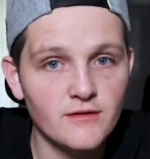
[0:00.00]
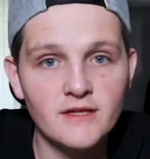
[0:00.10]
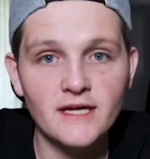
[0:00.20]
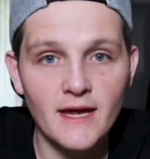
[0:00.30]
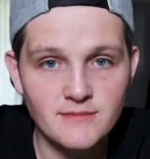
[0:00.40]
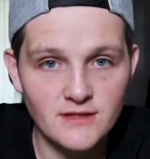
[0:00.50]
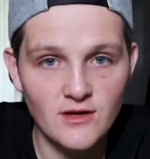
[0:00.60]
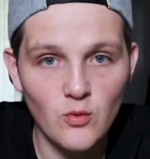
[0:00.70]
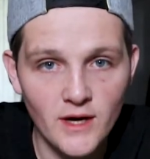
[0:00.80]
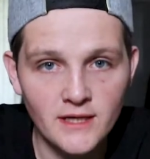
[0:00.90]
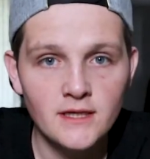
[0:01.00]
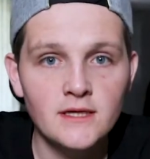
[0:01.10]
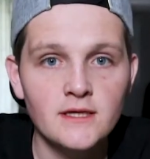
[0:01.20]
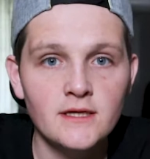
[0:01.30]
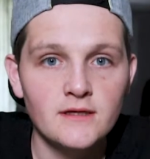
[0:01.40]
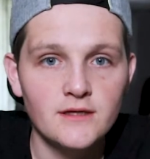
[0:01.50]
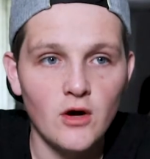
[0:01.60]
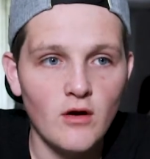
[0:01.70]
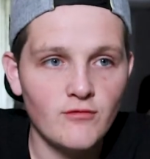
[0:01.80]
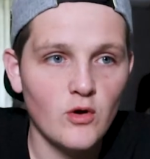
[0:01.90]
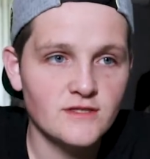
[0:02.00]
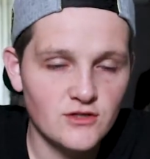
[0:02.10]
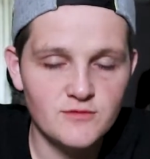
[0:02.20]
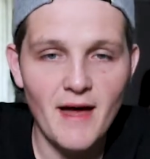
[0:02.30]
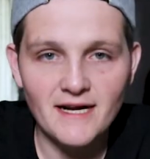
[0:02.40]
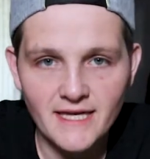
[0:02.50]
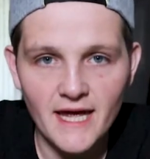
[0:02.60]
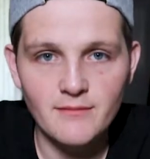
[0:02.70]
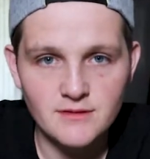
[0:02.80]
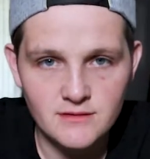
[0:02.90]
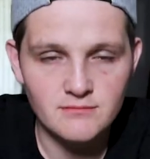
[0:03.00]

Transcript: In the games that they win, of course there's bad games.